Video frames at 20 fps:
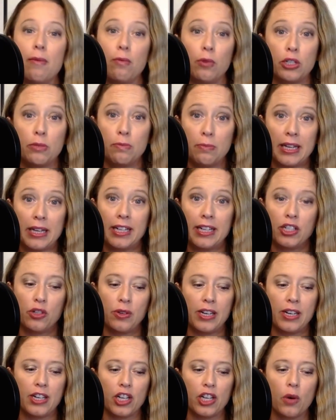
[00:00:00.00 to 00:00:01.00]
which means you
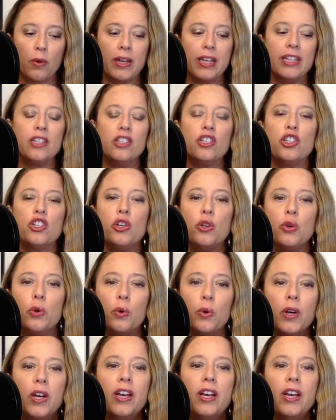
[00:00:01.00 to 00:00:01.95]
need to go into